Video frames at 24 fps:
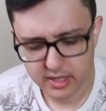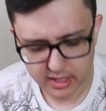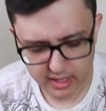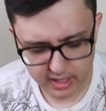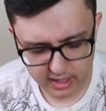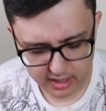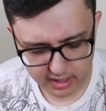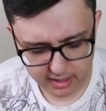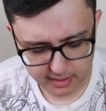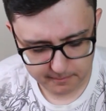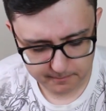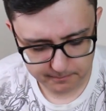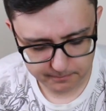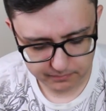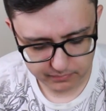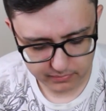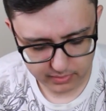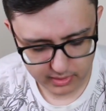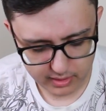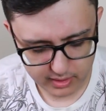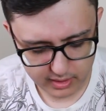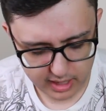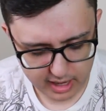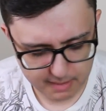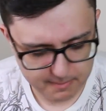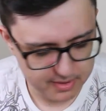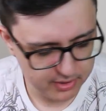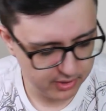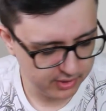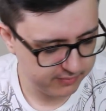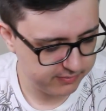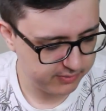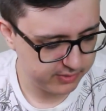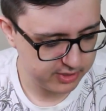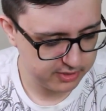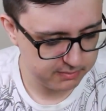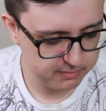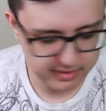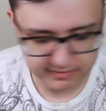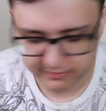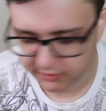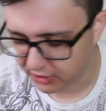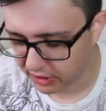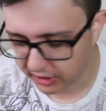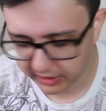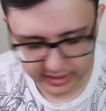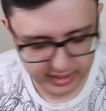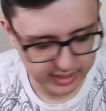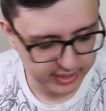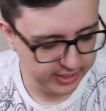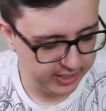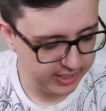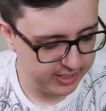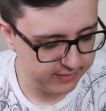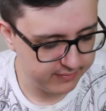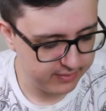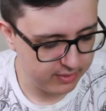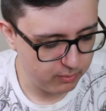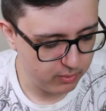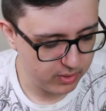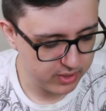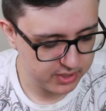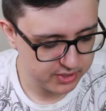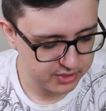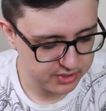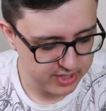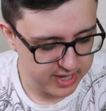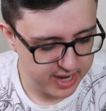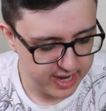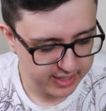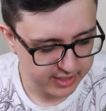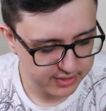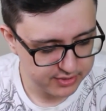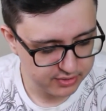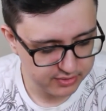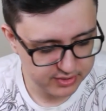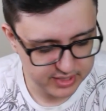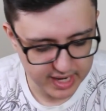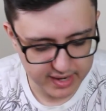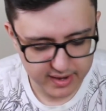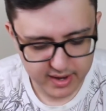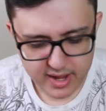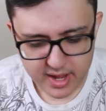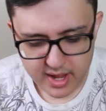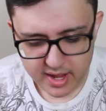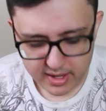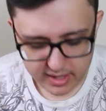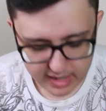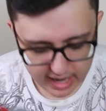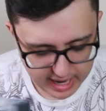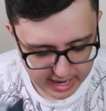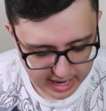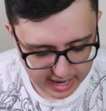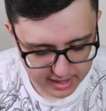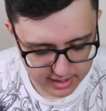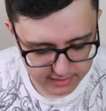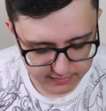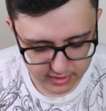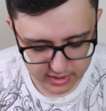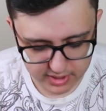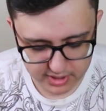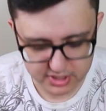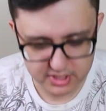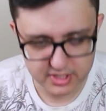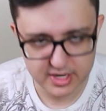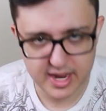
I may look for this beef jerky again if I want a snack. So out of all the